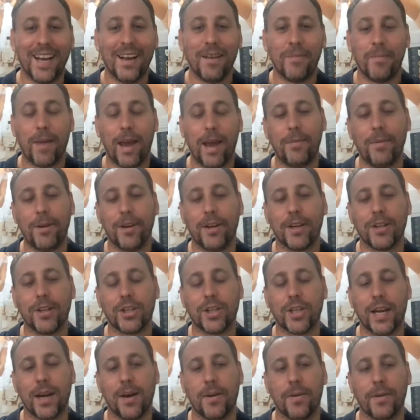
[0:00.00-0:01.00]
maybe you can
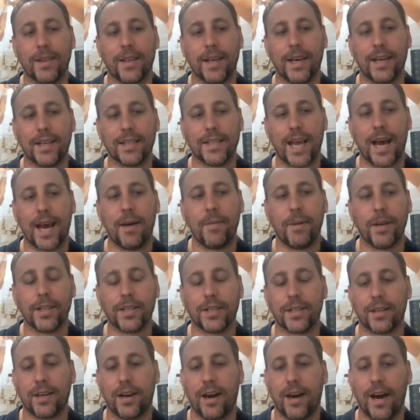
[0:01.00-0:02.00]
share with us how much
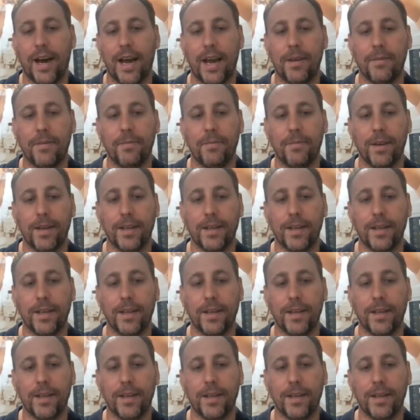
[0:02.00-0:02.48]
time